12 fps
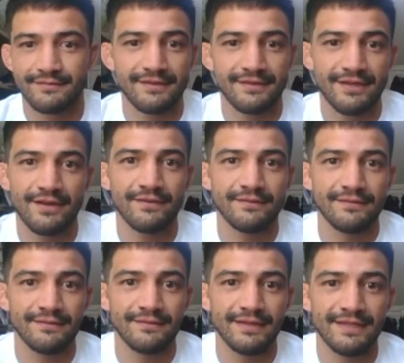you know,
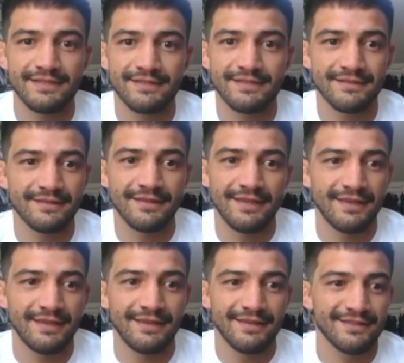it's
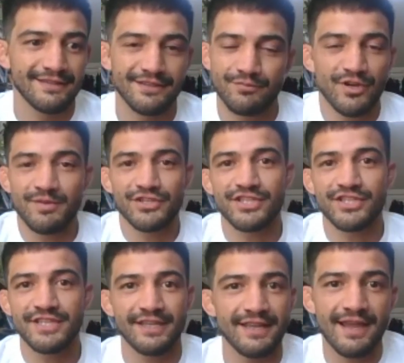just pretty much
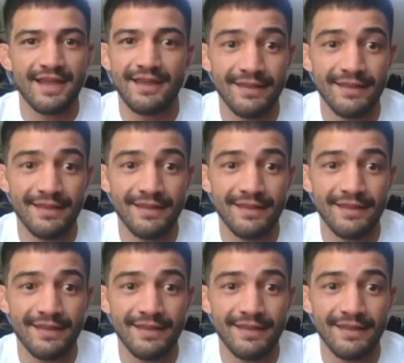just like that.